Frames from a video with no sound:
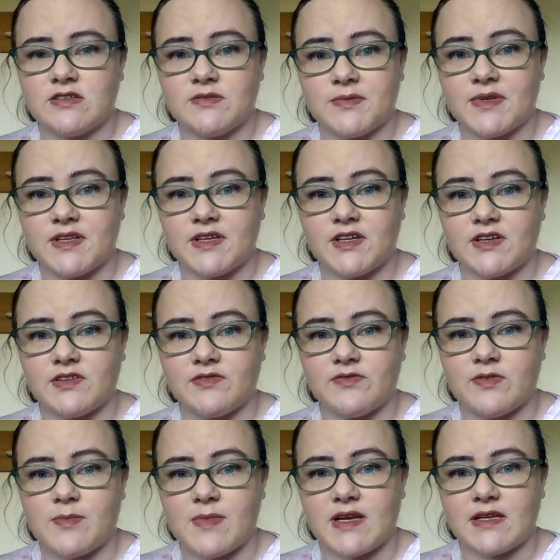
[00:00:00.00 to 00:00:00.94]
really good
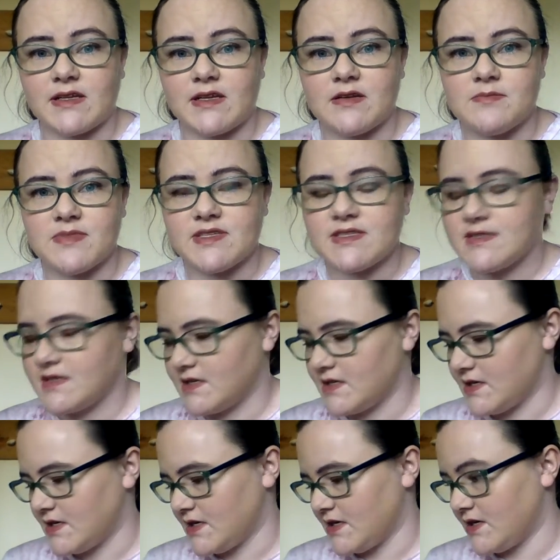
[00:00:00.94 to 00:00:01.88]
for my lips.
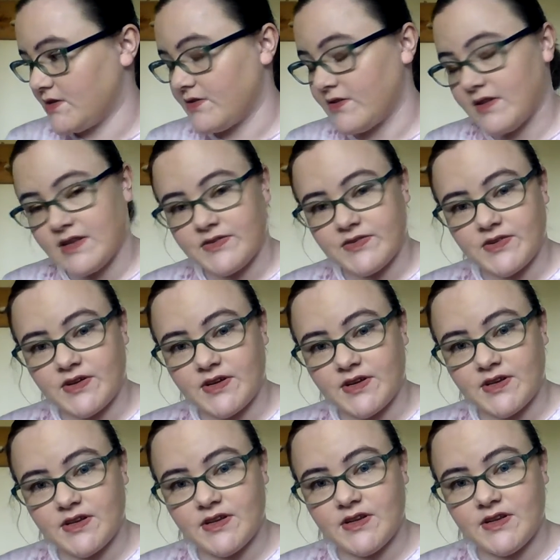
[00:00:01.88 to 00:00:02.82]
That's good.